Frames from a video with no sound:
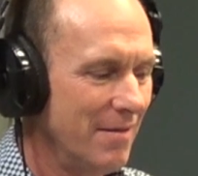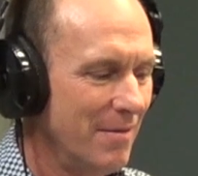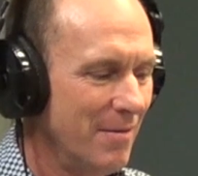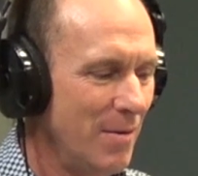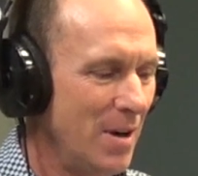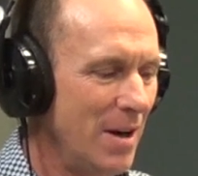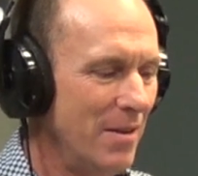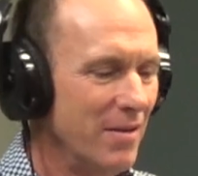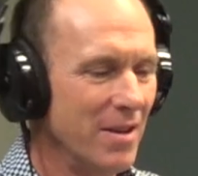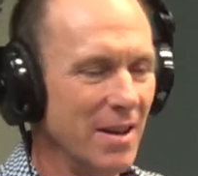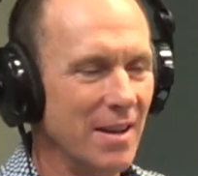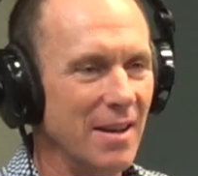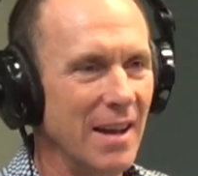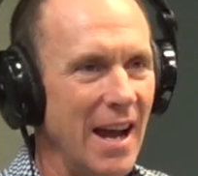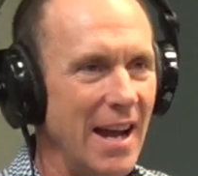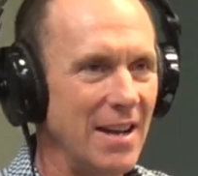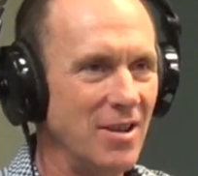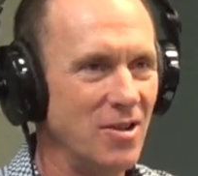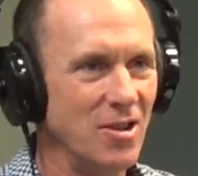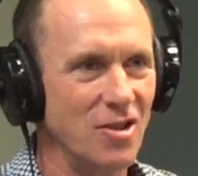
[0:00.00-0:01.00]
one of the
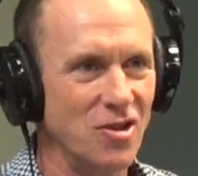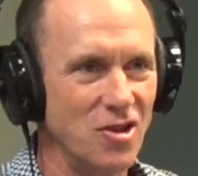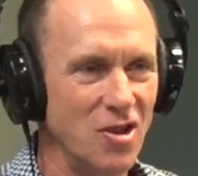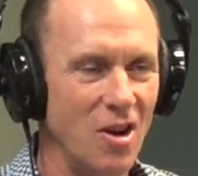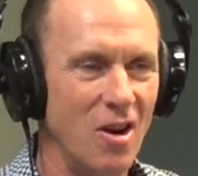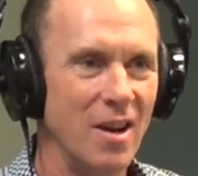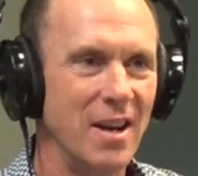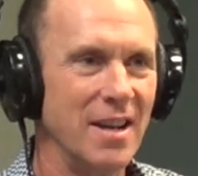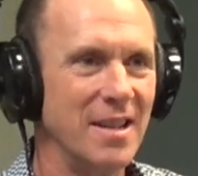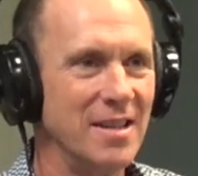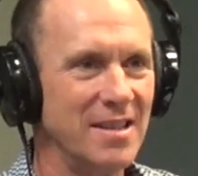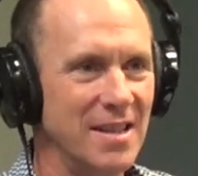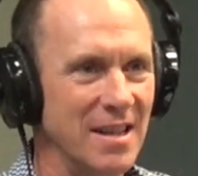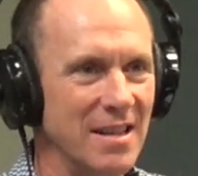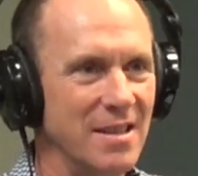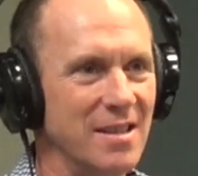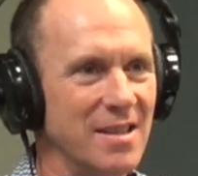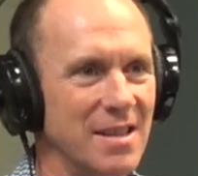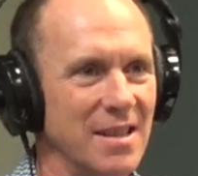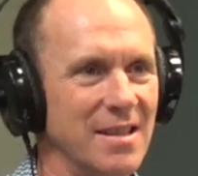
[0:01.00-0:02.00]
ancient Chinese
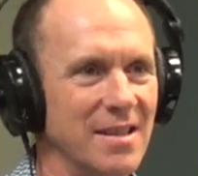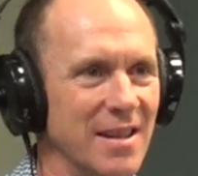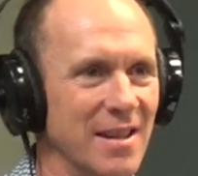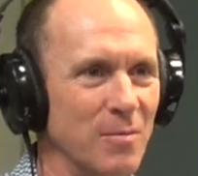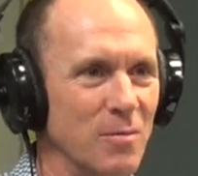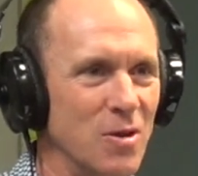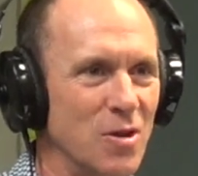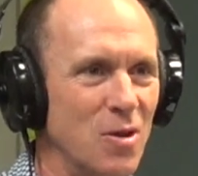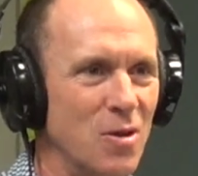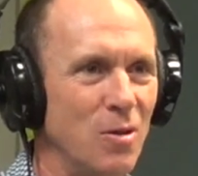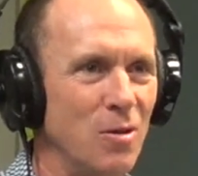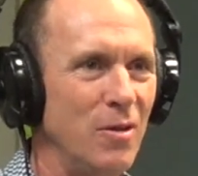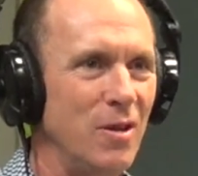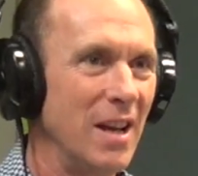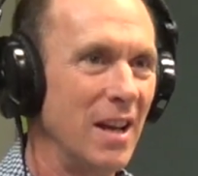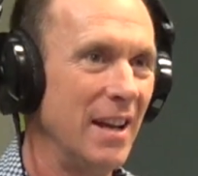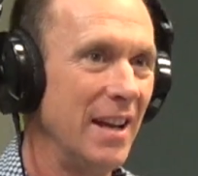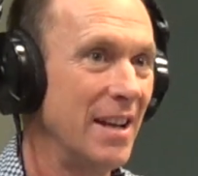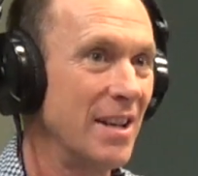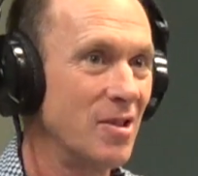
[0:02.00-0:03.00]
dynasties, and it was called
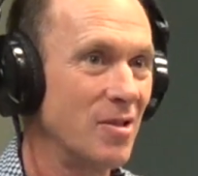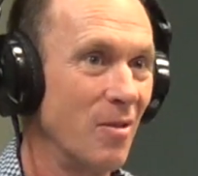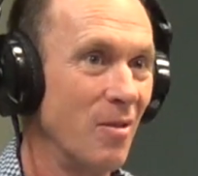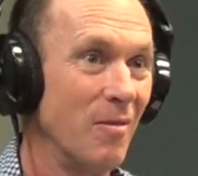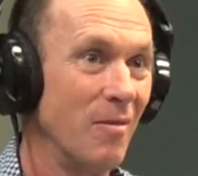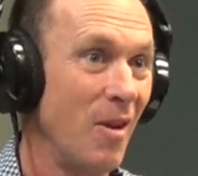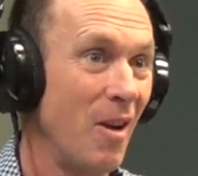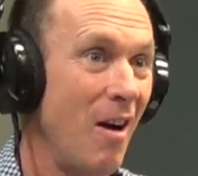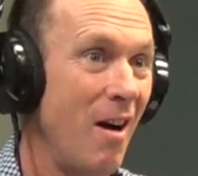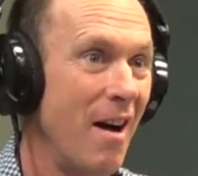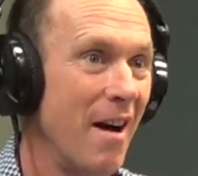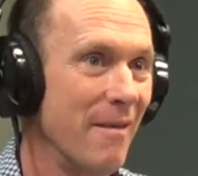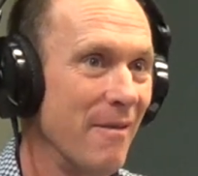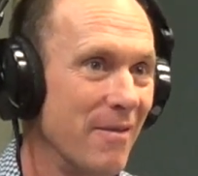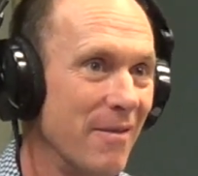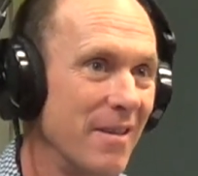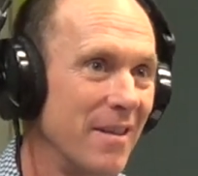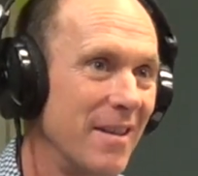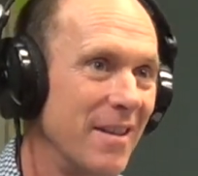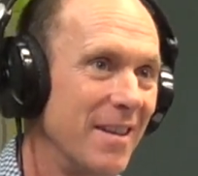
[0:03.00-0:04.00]
the elixir of
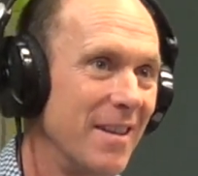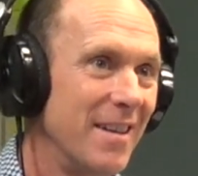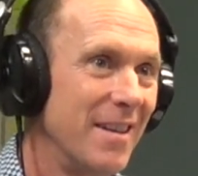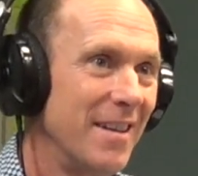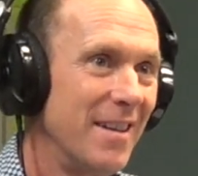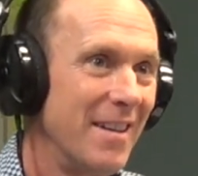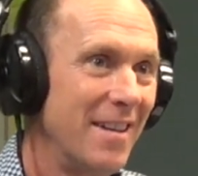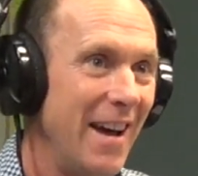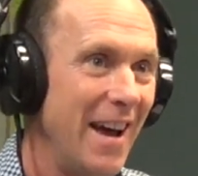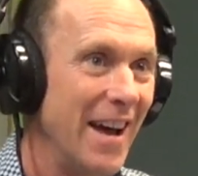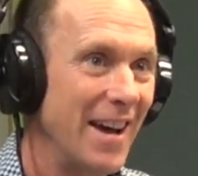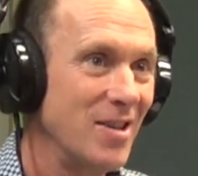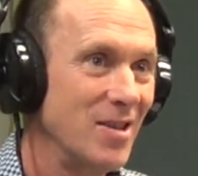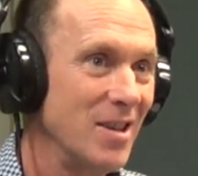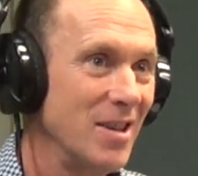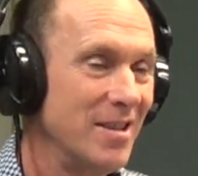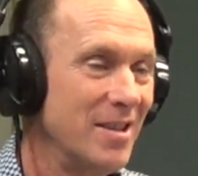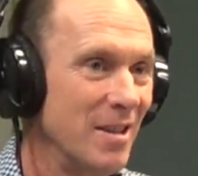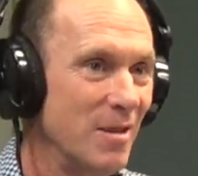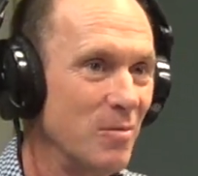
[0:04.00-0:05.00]
life,
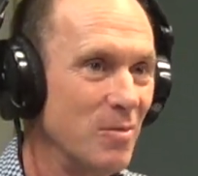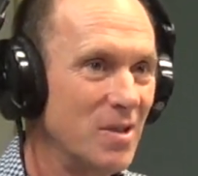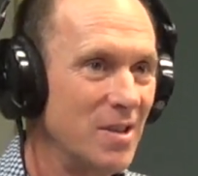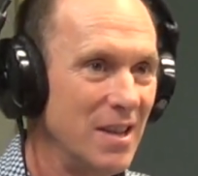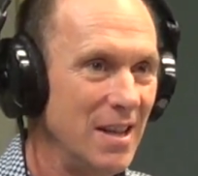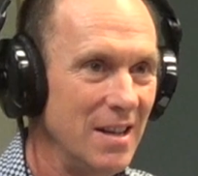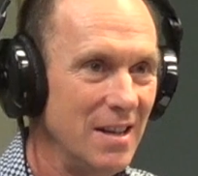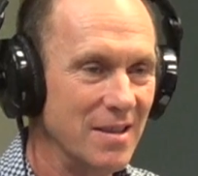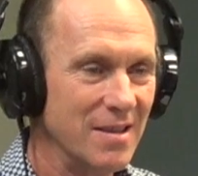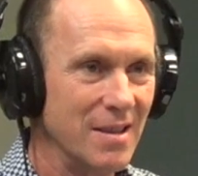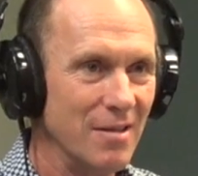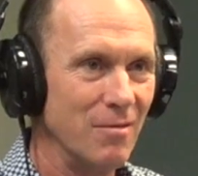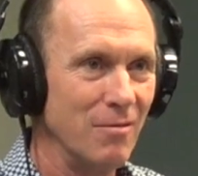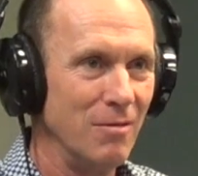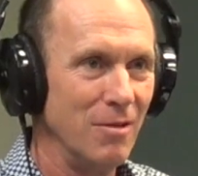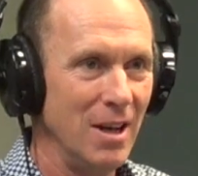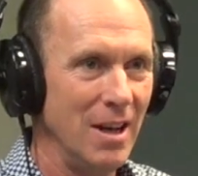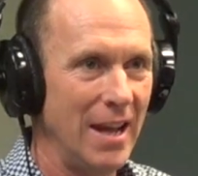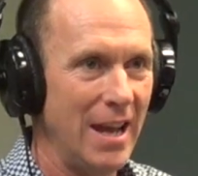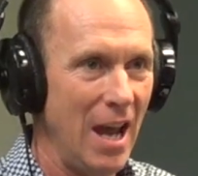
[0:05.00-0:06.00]
actually. So it was seen as a
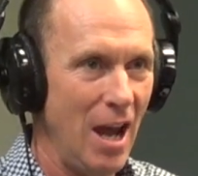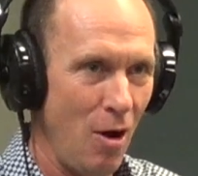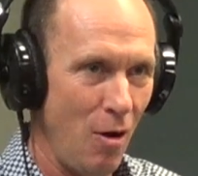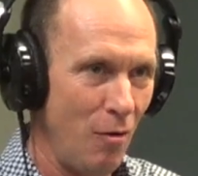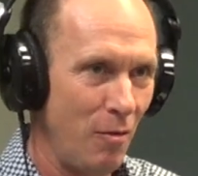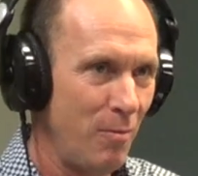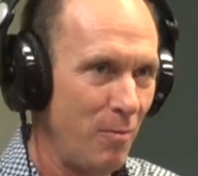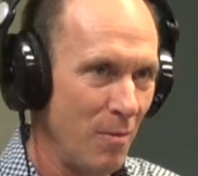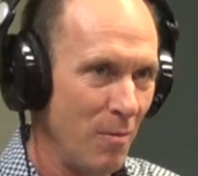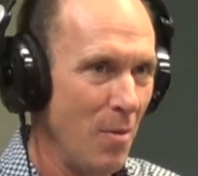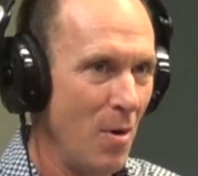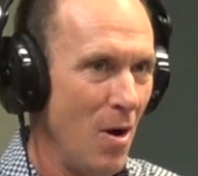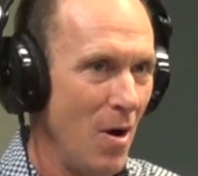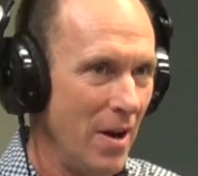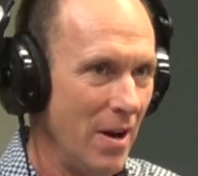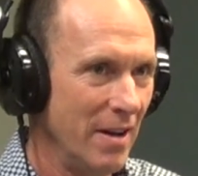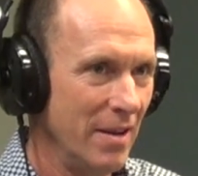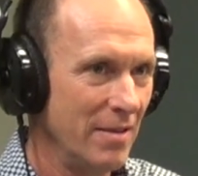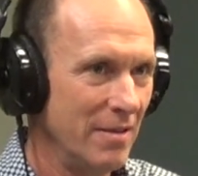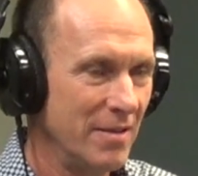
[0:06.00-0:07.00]
really health
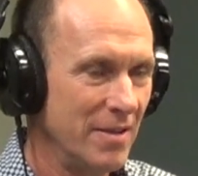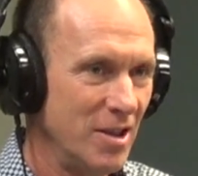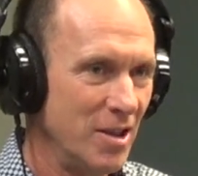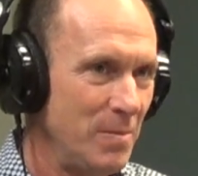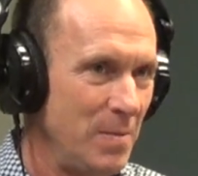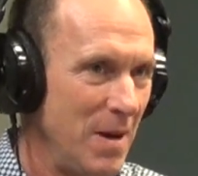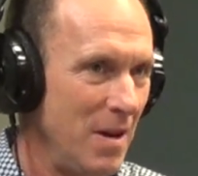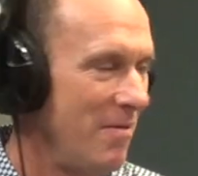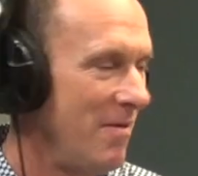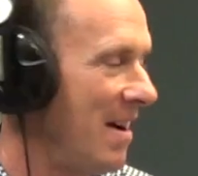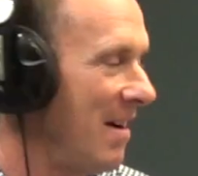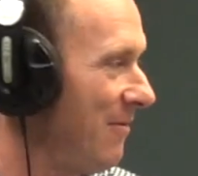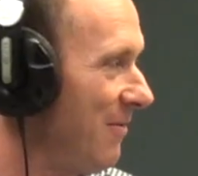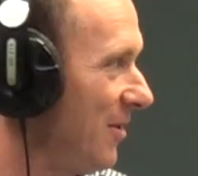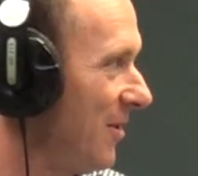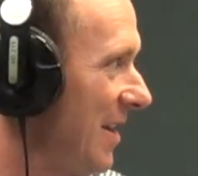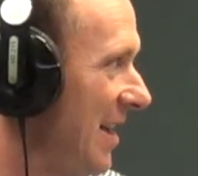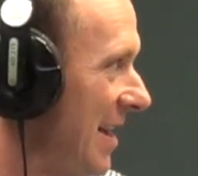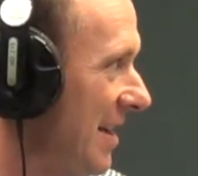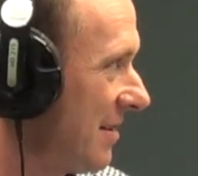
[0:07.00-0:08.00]
promoting. So it's been around for
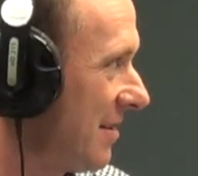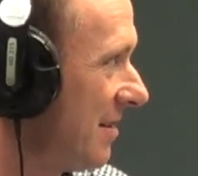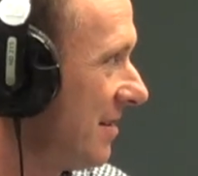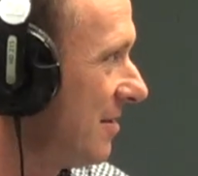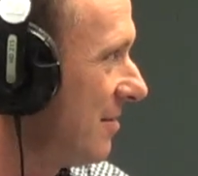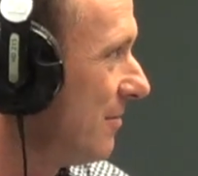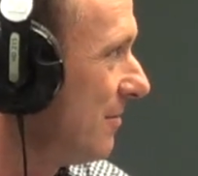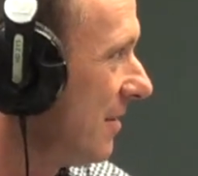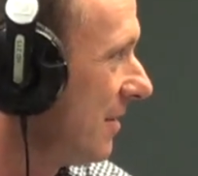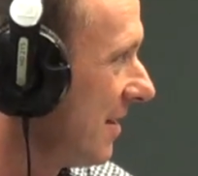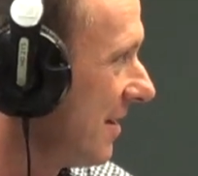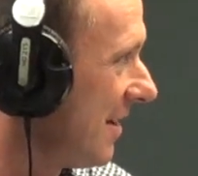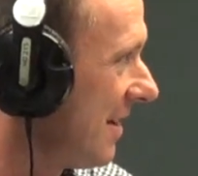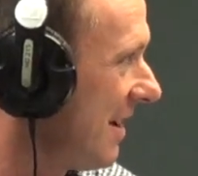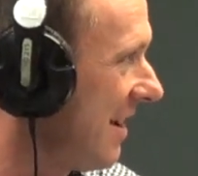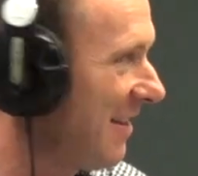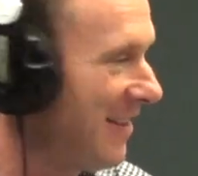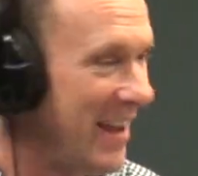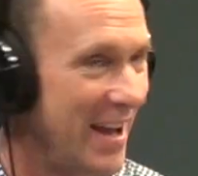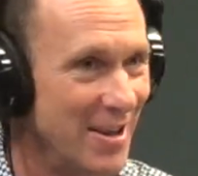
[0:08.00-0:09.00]
thousands of
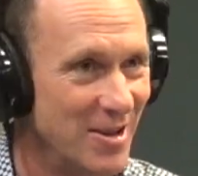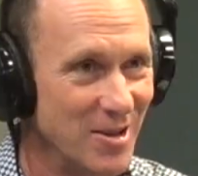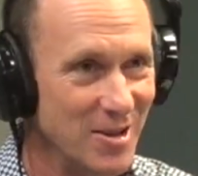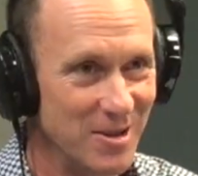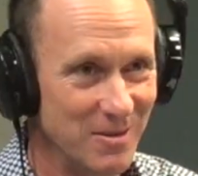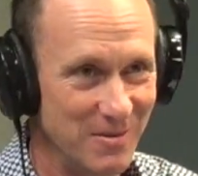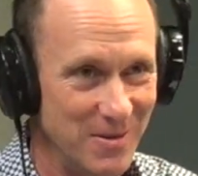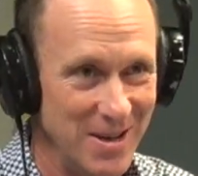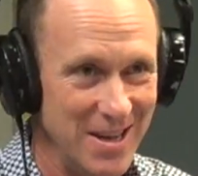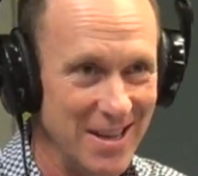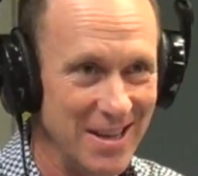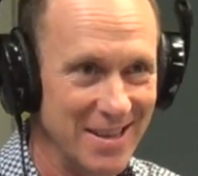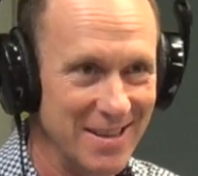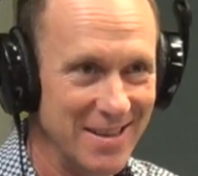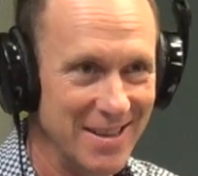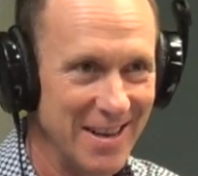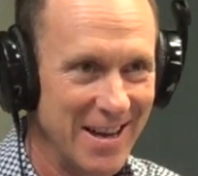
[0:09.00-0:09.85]
years.